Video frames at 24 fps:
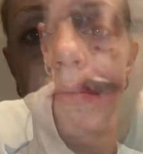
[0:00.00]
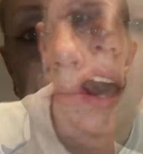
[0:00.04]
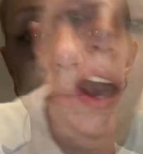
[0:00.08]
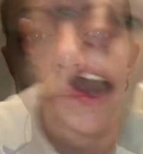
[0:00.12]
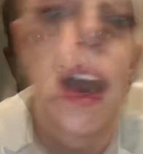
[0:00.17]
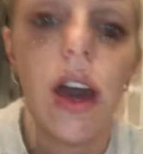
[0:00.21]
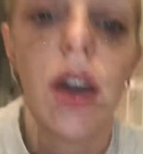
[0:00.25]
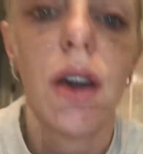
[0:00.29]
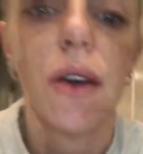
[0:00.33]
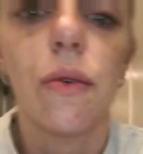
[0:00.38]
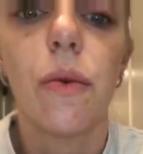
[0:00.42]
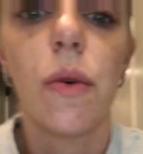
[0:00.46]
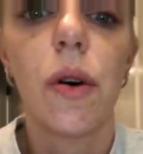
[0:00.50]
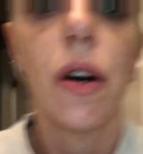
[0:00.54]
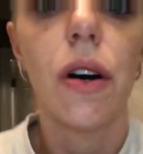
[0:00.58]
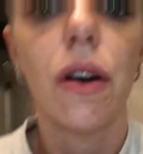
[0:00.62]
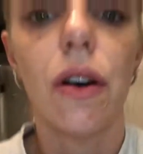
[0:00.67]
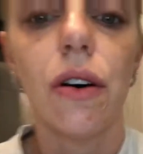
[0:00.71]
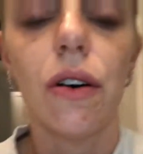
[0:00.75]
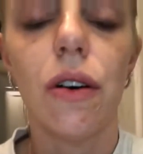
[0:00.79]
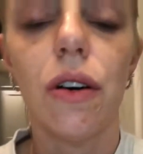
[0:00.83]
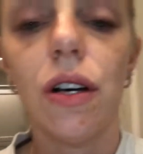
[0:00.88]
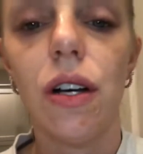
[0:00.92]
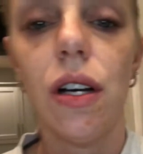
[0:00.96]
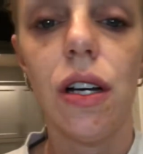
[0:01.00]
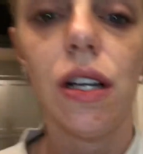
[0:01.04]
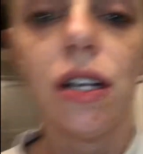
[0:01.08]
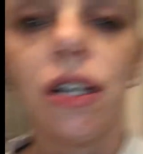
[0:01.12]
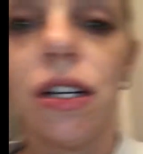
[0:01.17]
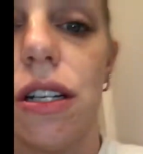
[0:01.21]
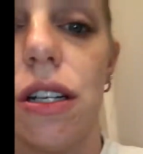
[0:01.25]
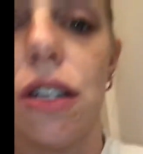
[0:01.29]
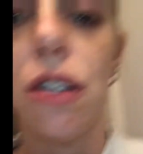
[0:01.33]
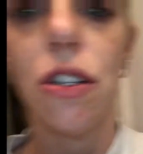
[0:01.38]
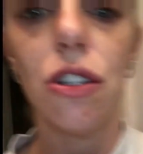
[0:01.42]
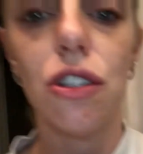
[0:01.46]
I will
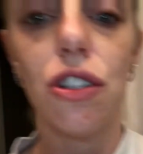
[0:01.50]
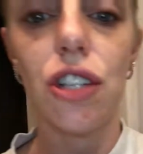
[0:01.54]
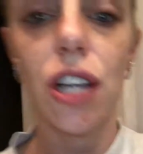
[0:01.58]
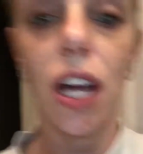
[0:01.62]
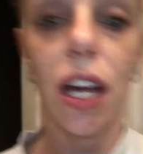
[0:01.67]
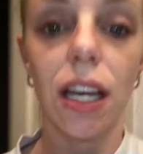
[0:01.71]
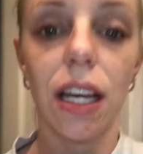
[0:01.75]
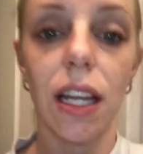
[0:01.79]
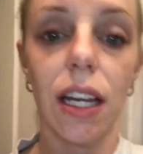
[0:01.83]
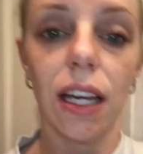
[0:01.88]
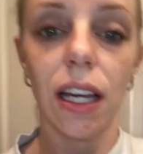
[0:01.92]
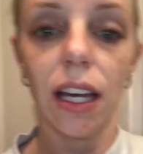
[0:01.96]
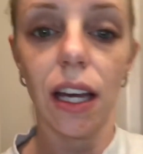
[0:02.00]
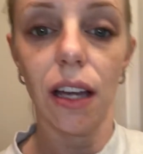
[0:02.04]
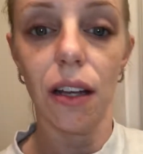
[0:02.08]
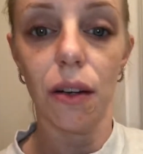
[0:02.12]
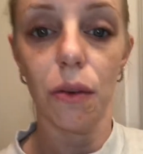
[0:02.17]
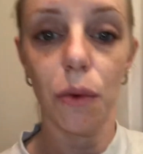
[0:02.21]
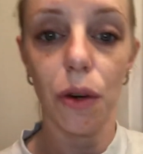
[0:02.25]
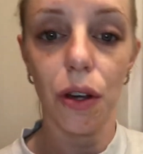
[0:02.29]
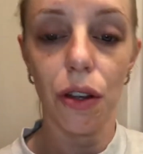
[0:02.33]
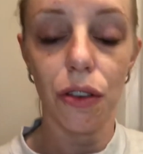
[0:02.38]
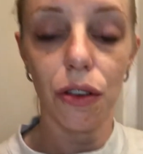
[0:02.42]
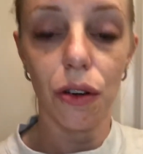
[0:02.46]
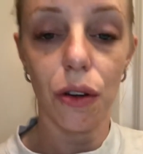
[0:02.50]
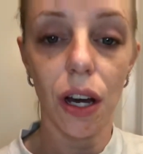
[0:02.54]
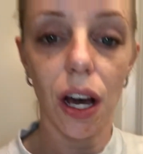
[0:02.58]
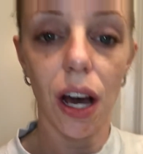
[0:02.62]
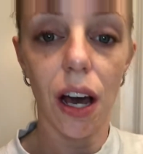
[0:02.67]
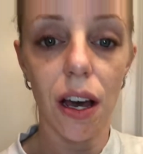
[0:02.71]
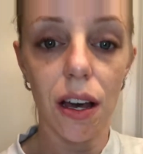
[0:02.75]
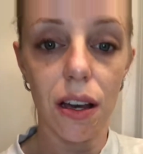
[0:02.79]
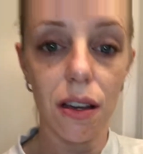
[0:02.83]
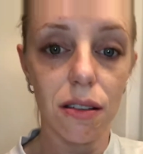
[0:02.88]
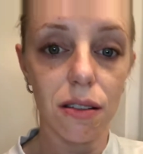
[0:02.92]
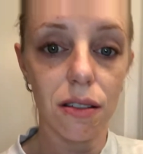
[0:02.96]
check in again with you
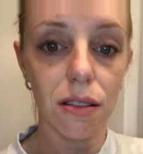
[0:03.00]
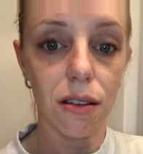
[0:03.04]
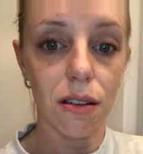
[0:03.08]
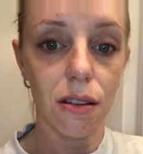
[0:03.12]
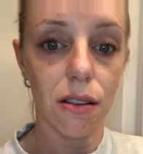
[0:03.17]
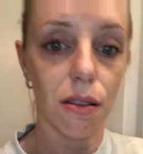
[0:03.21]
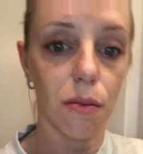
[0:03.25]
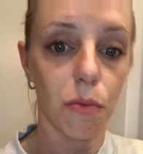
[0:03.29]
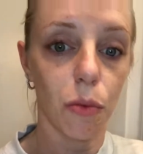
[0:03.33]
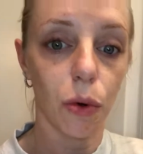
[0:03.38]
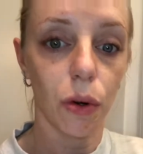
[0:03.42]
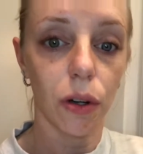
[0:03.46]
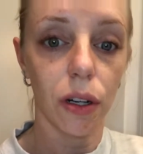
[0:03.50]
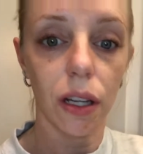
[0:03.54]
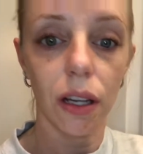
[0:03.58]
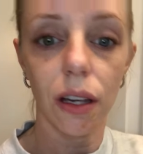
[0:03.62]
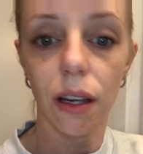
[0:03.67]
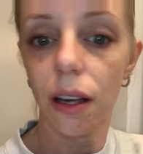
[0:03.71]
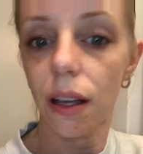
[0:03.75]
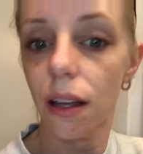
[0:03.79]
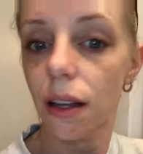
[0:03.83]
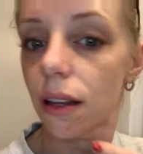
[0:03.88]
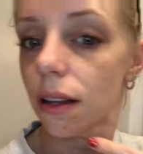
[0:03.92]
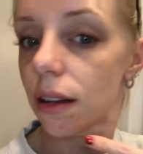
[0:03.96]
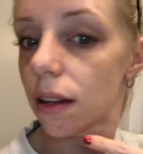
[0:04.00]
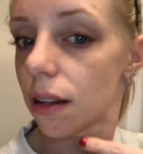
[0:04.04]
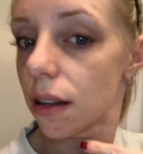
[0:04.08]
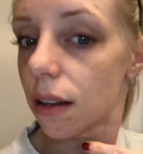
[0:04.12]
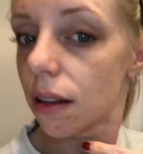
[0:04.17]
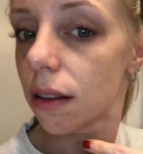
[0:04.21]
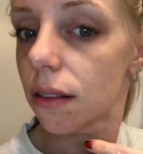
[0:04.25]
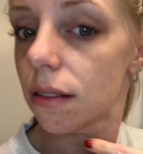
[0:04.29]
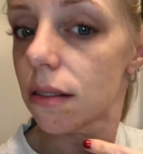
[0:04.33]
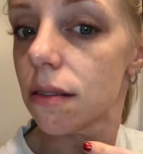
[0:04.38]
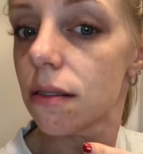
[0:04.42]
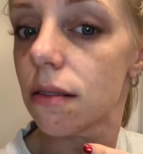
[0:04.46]
guys in the morning
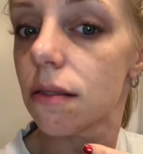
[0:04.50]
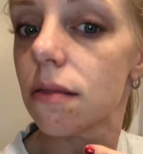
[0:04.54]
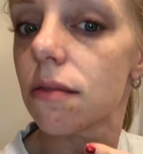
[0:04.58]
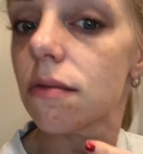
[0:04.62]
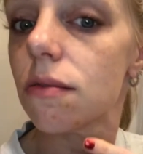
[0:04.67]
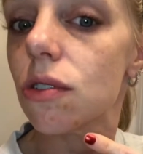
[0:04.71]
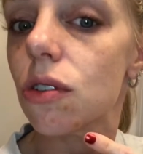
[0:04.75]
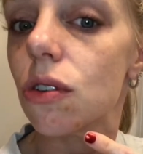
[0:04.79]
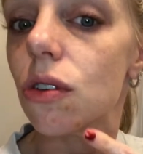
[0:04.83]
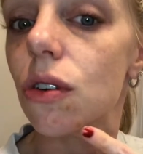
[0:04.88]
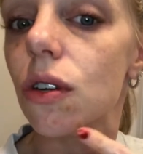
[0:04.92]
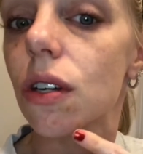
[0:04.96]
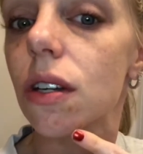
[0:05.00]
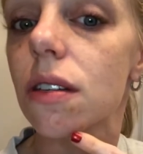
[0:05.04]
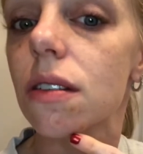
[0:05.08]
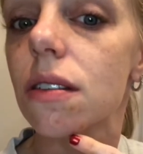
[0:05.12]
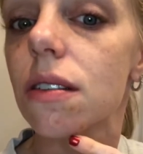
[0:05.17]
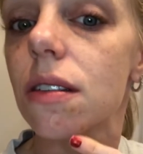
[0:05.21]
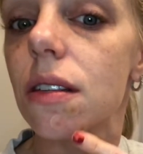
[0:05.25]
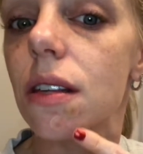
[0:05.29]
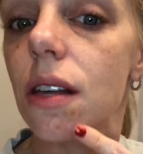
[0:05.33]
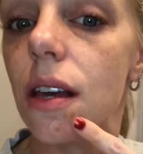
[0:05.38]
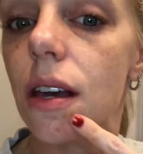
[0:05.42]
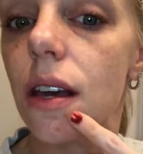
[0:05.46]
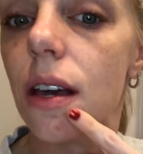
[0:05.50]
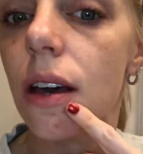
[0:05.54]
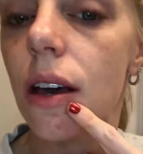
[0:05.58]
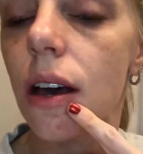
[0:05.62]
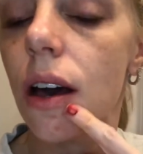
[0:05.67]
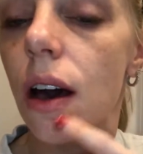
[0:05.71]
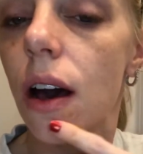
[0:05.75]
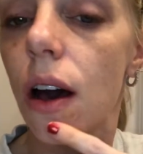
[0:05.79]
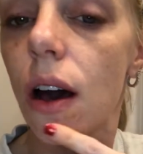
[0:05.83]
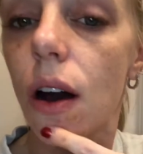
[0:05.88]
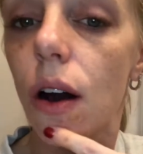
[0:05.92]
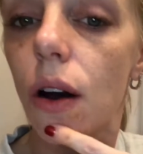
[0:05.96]
and so you can see
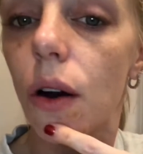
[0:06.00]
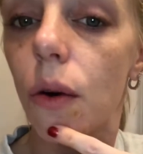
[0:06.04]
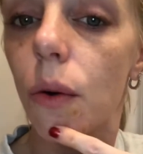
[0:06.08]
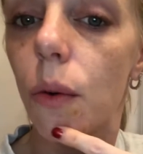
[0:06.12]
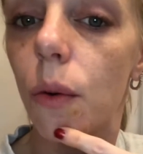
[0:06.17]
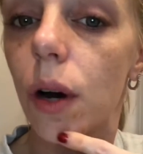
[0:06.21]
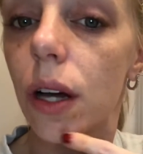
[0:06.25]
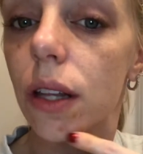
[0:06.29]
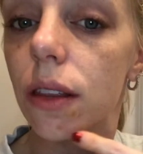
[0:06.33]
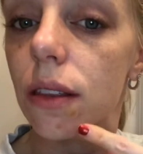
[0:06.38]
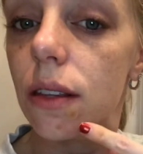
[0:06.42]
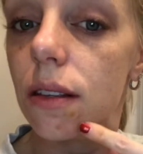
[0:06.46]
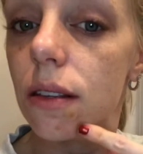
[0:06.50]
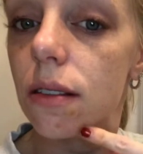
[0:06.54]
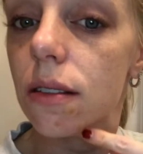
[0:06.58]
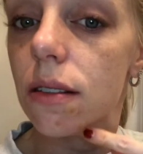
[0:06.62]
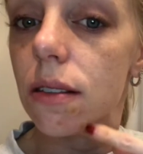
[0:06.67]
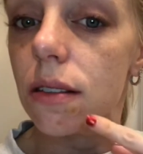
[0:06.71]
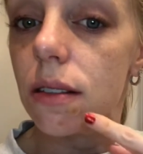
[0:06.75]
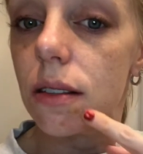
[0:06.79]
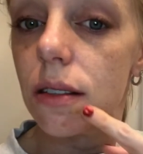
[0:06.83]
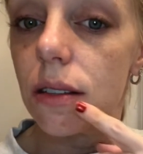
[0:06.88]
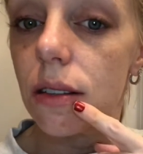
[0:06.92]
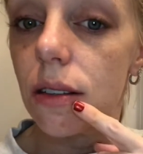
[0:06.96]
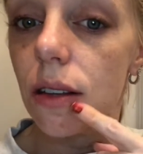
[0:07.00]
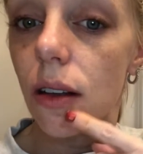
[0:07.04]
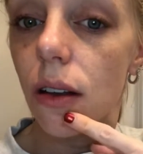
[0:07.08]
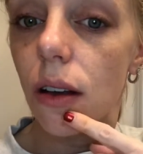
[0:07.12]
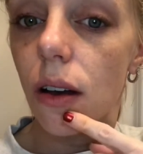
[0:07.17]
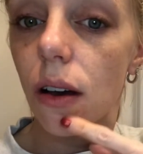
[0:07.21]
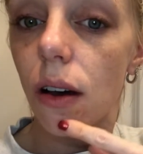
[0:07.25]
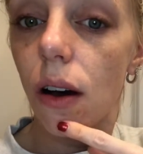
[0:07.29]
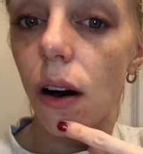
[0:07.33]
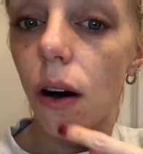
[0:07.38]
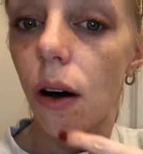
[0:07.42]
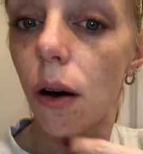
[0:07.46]
what this
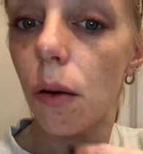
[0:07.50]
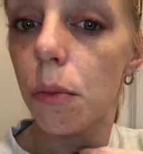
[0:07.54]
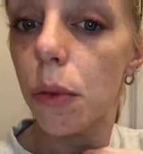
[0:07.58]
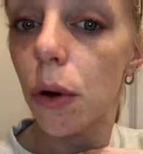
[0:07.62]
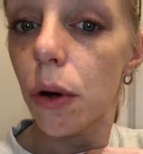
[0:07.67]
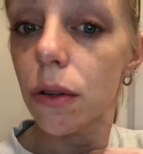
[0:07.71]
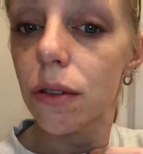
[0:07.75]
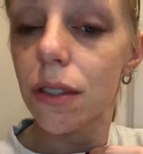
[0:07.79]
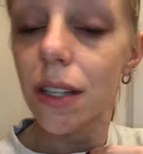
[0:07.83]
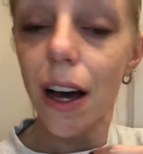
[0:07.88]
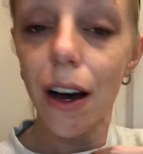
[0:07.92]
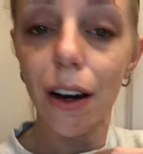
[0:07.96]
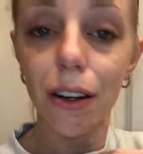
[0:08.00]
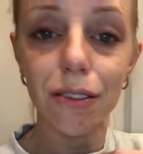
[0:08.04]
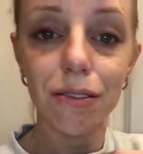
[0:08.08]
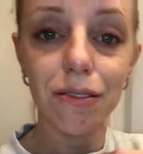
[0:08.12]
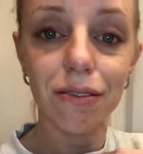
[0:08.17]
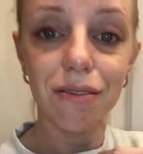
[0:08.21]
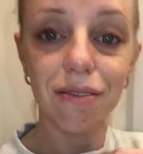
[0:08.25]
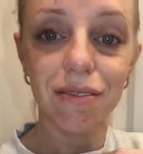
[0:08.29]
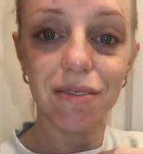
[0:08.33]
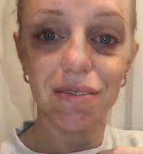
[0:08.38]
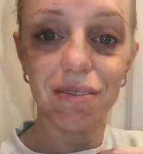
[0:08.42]
all pulls out.